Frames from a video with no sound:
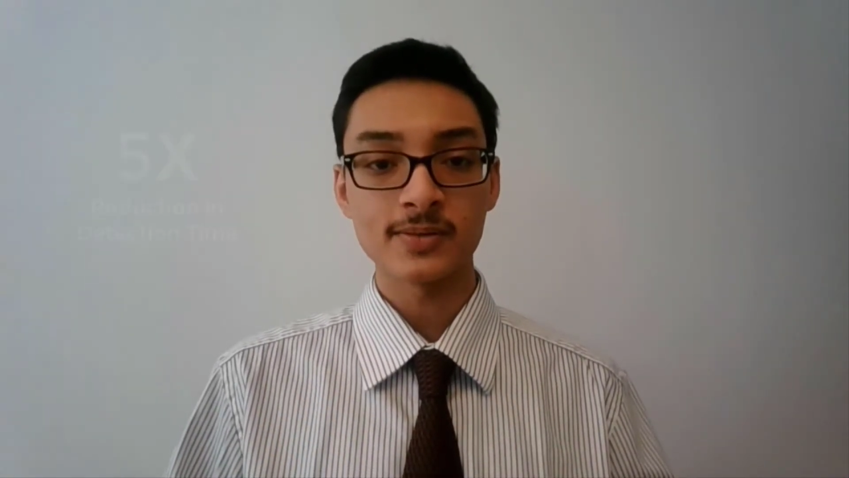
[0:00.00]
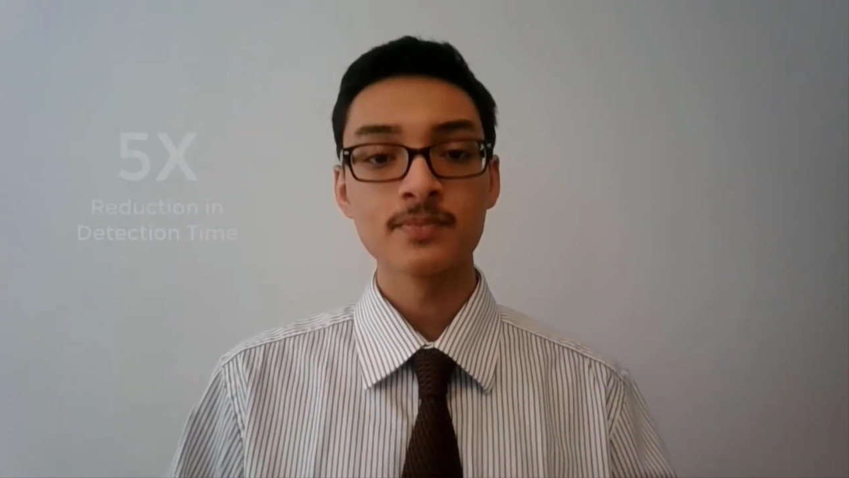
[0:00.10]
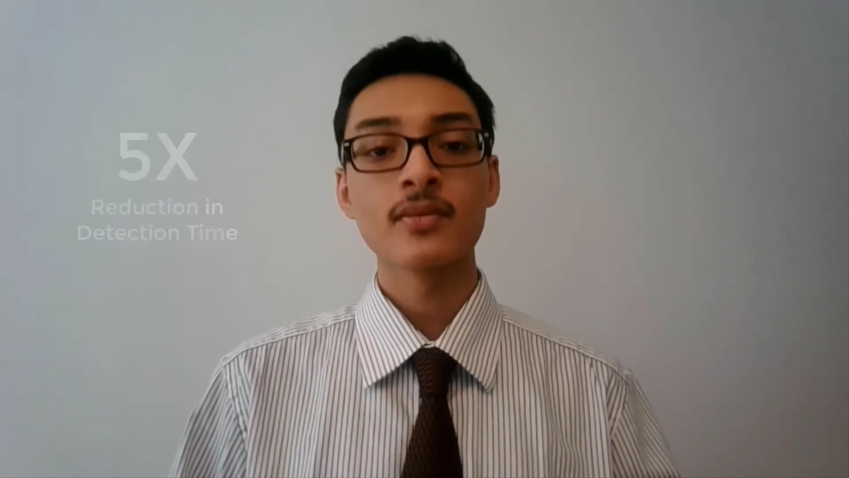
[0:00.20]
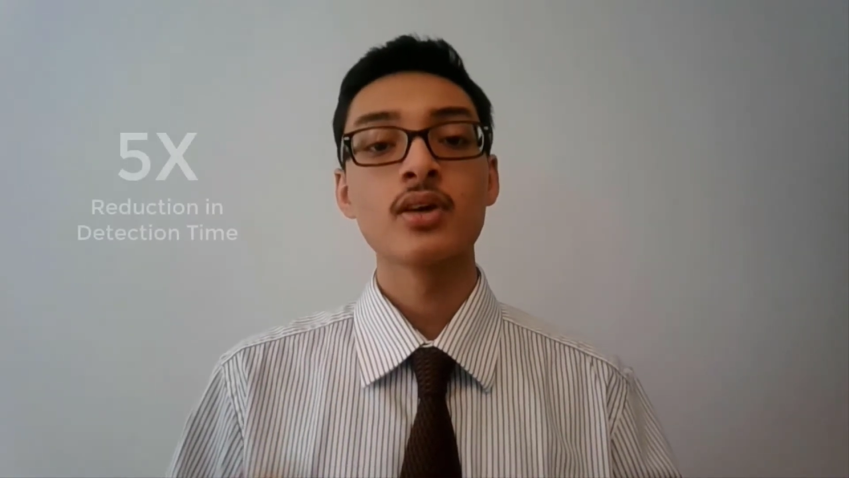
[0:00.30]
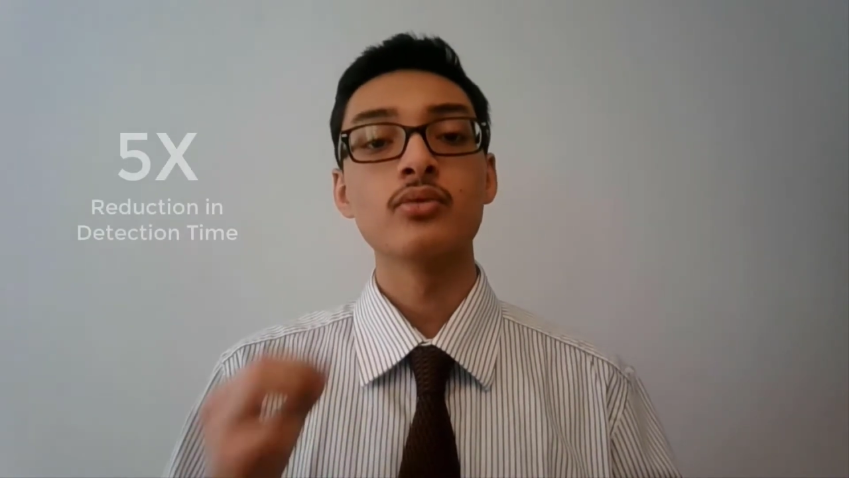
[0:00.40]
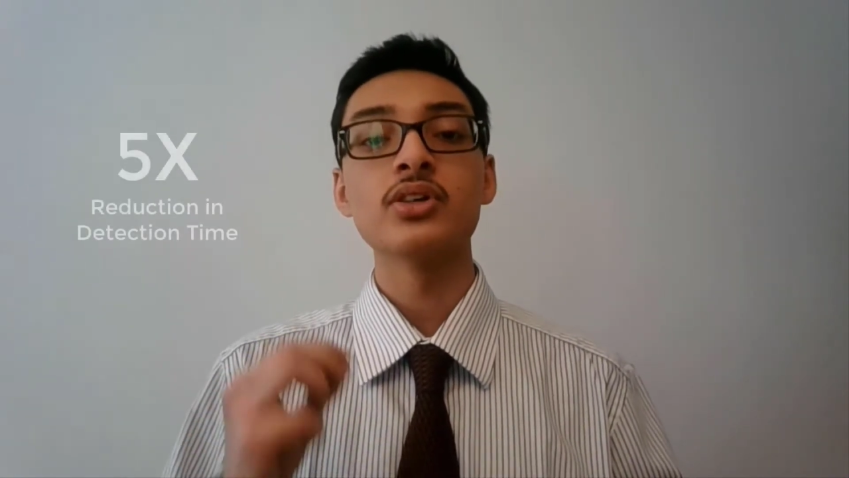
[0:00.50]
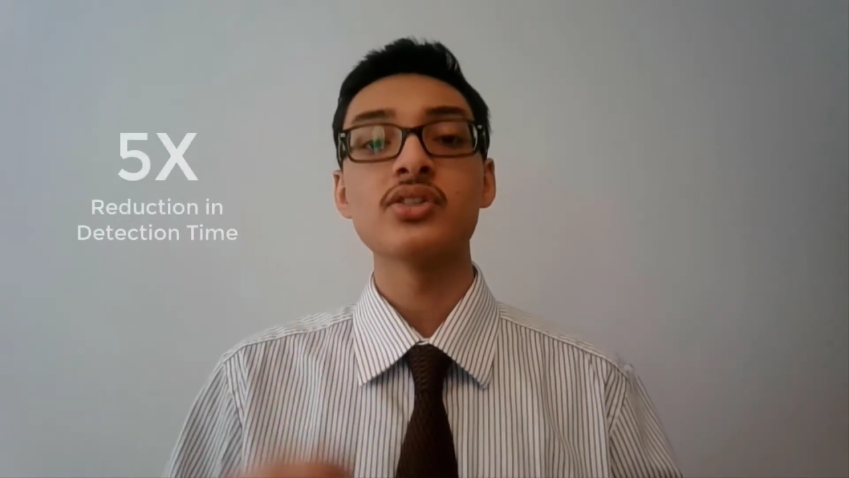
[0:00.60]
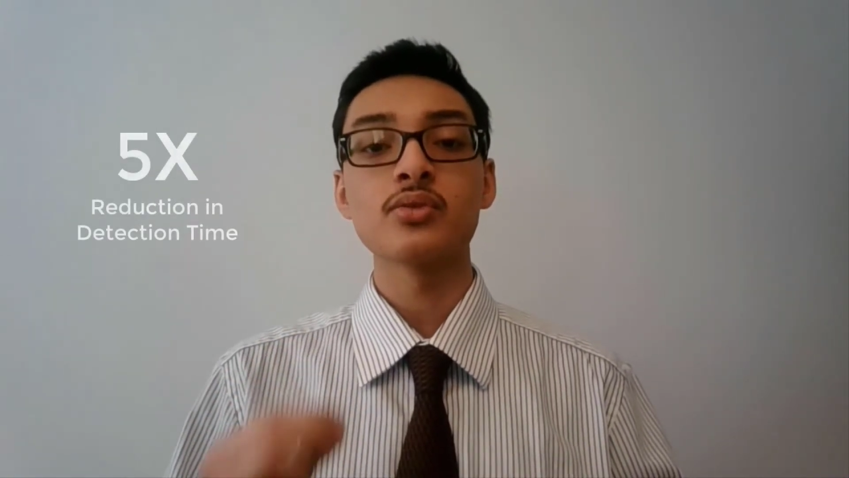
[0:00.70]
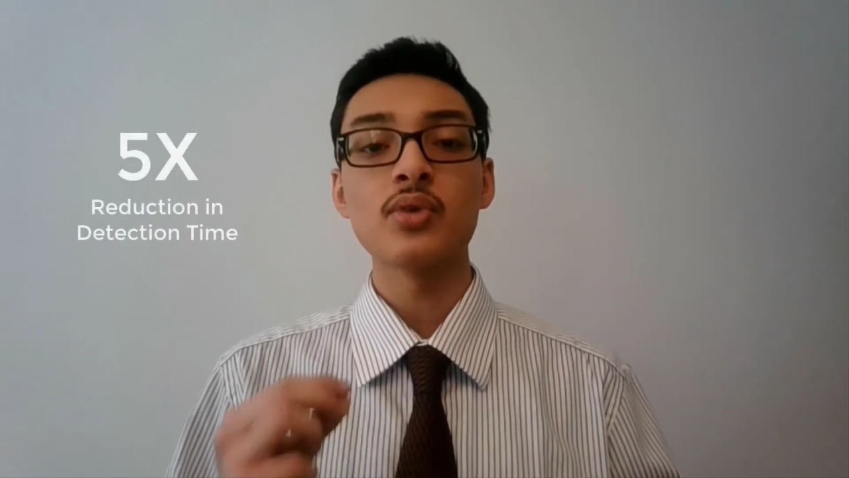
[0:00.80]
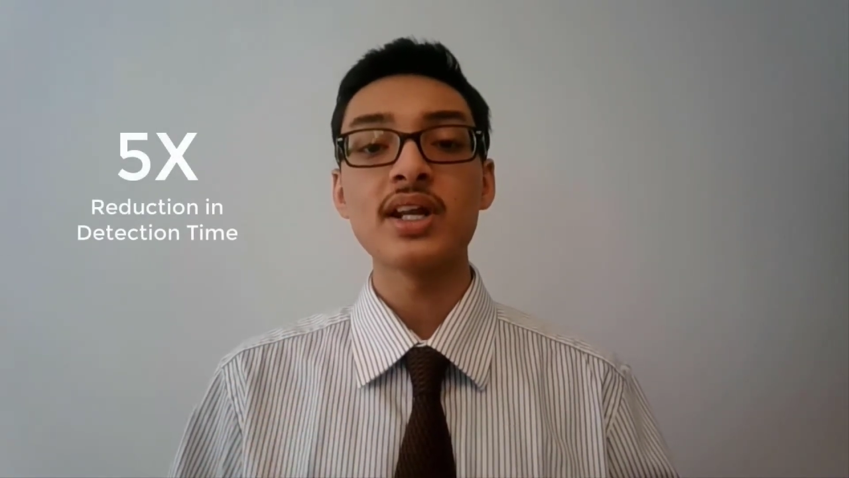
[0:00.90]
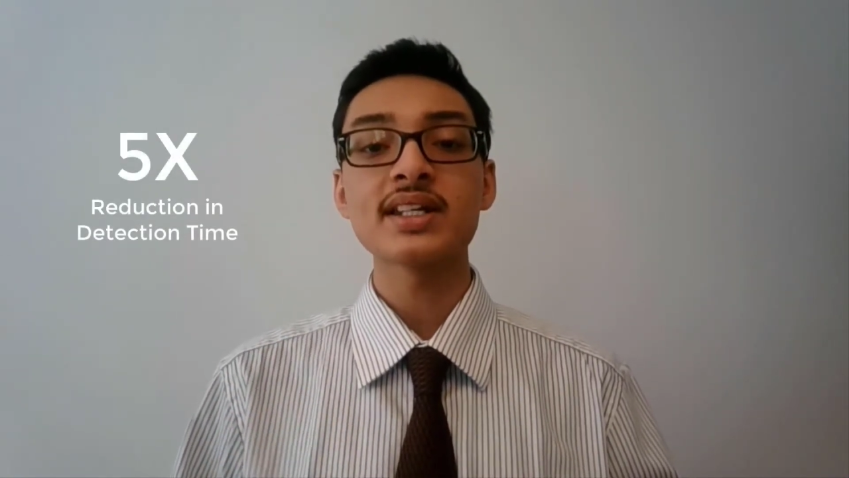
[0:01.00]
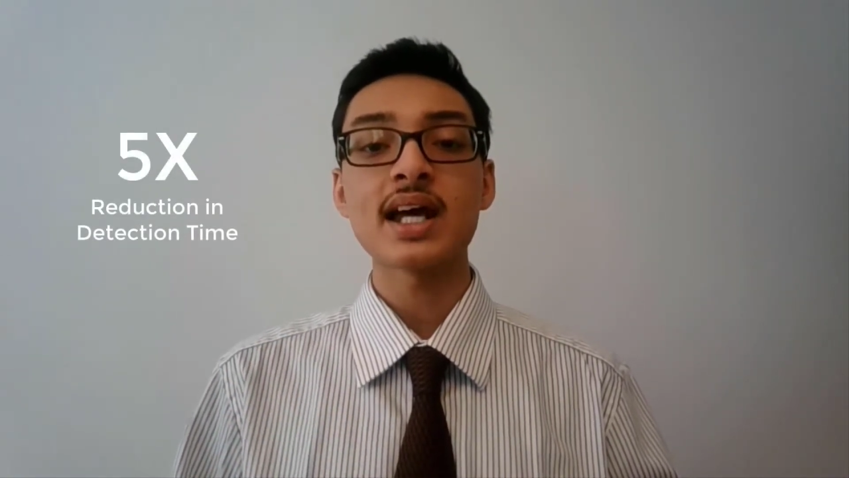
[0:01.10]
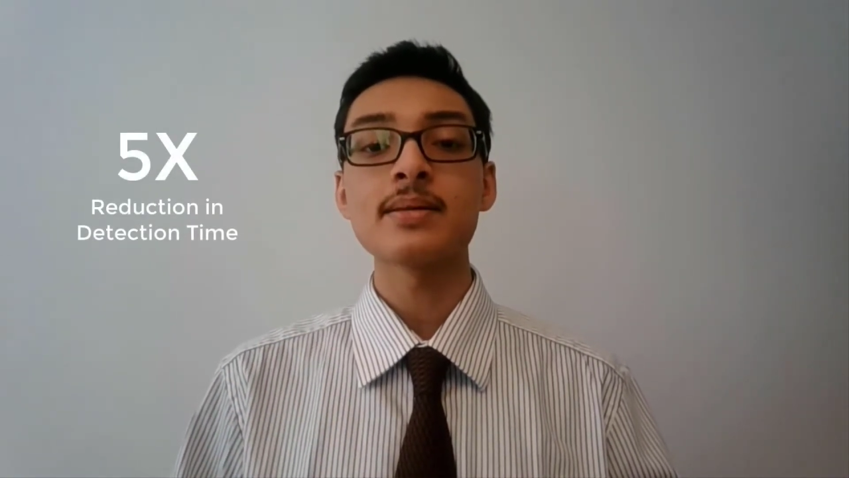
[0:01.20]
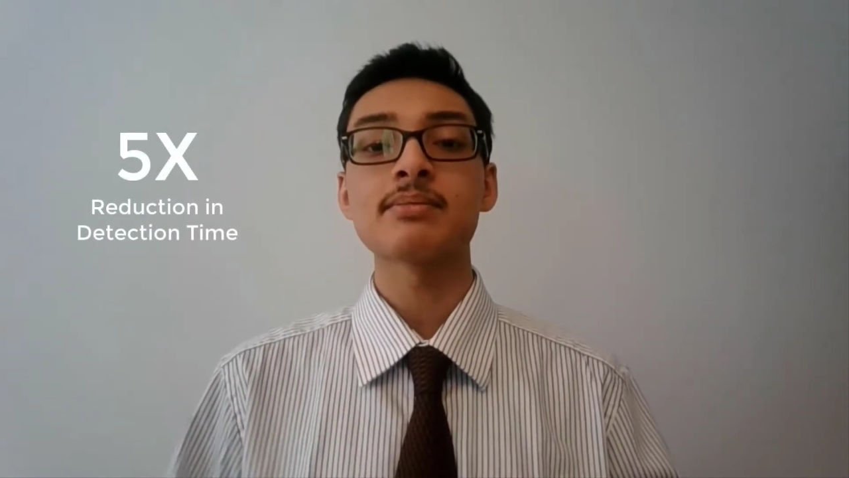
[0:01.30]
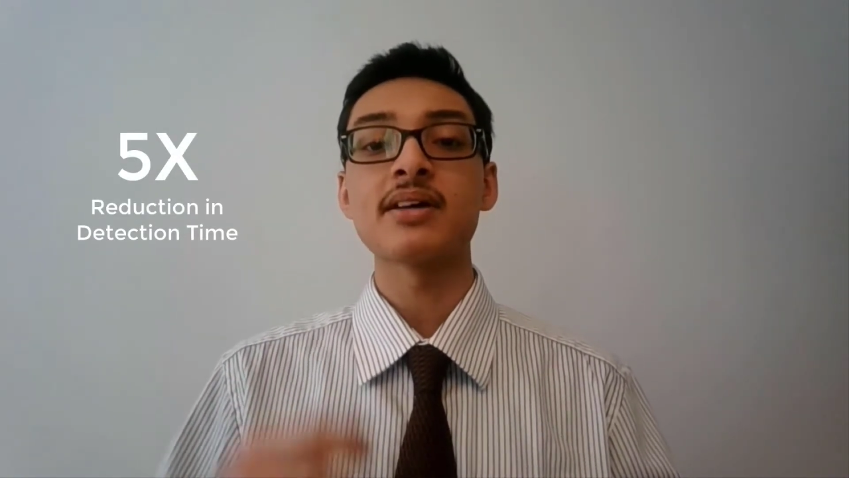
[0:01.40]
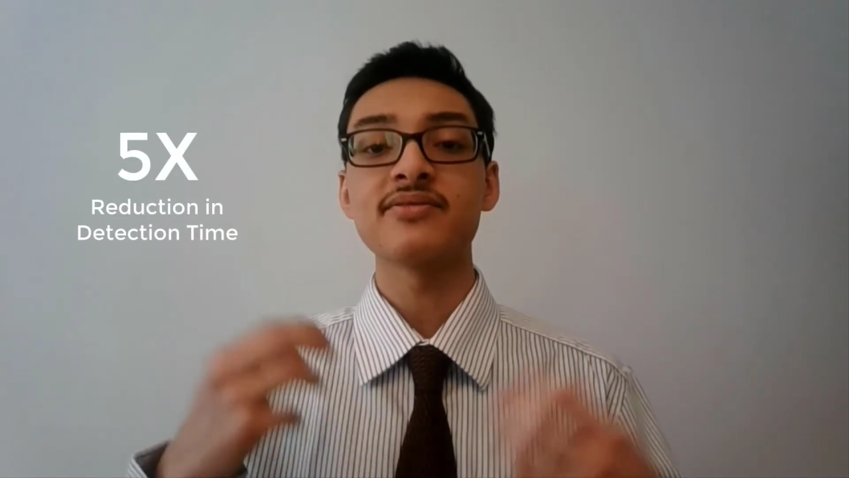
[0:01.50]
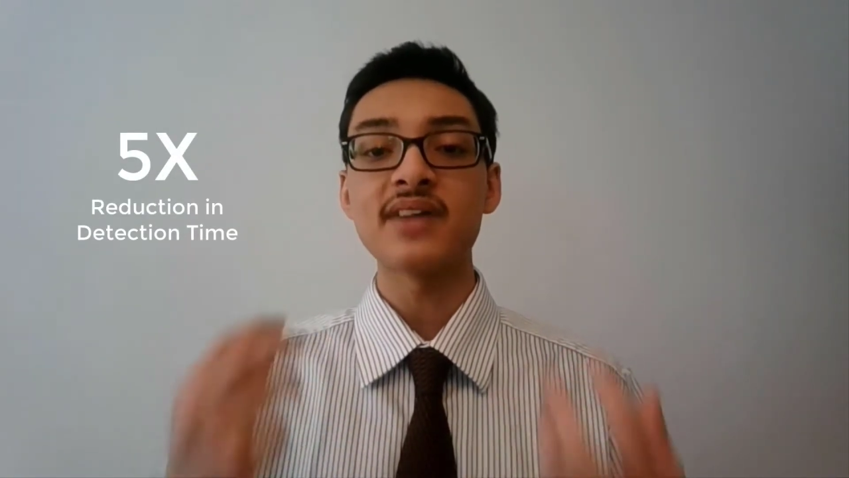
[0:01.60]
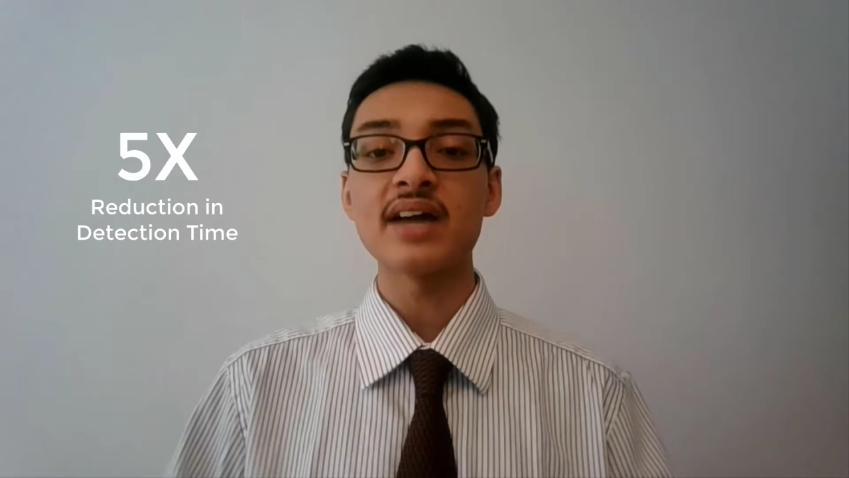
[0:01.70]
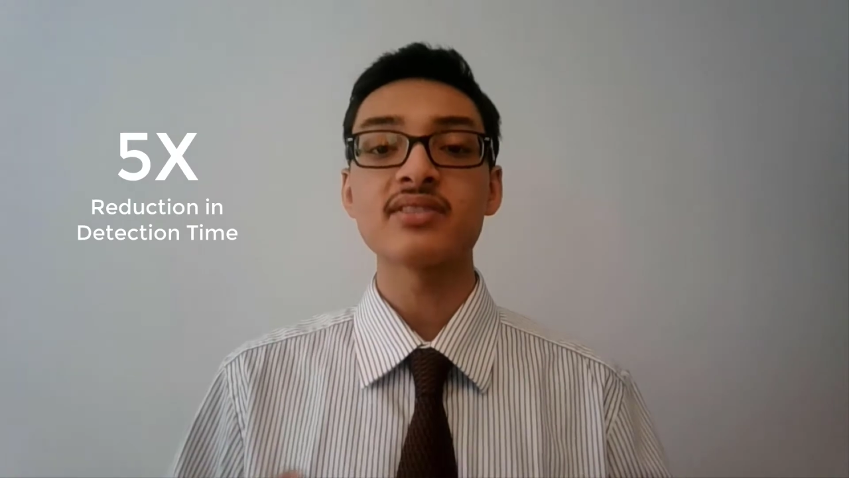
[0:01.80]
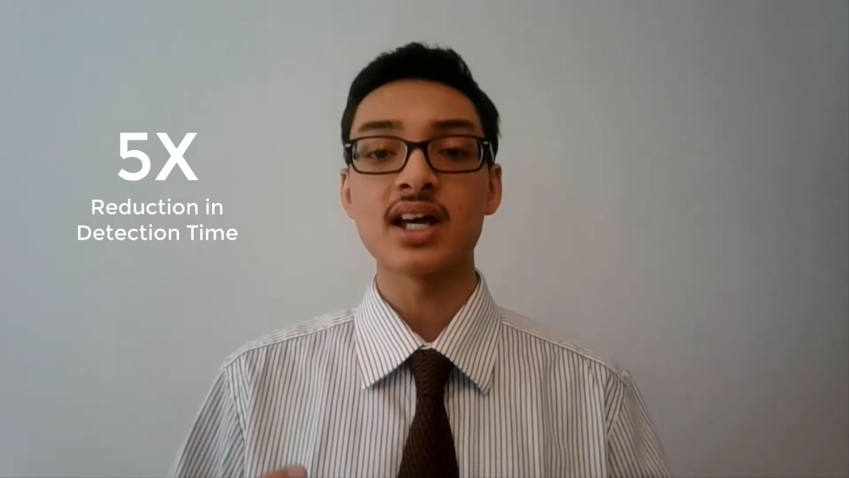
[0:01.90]
reducing waiting times by 5
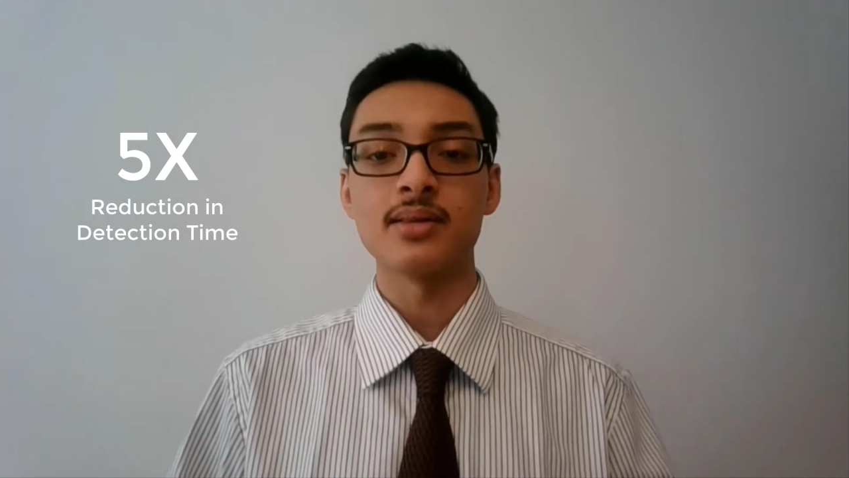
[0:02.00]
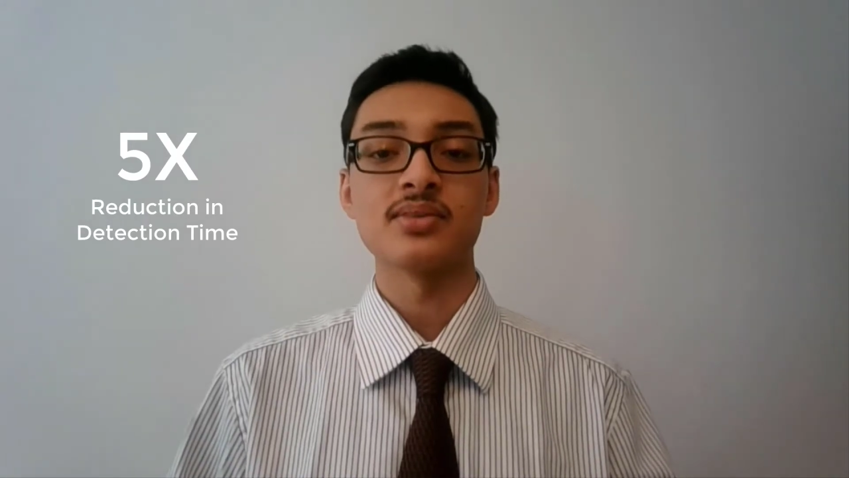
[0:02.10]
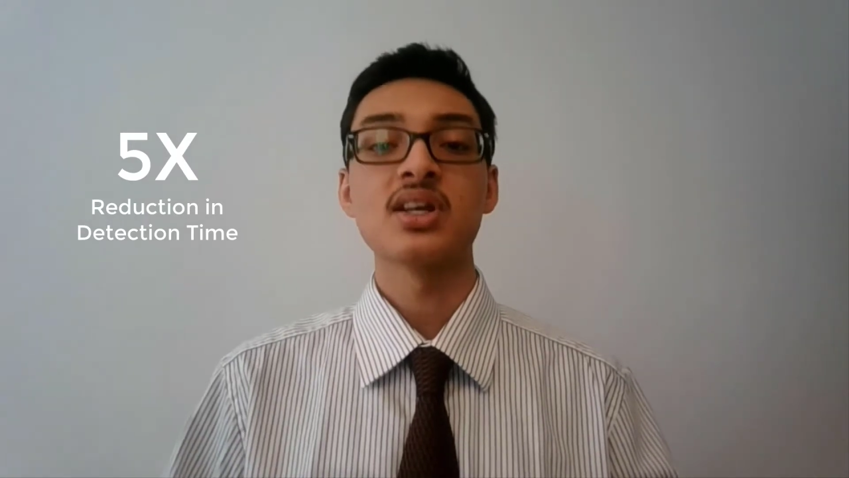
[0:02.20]
times,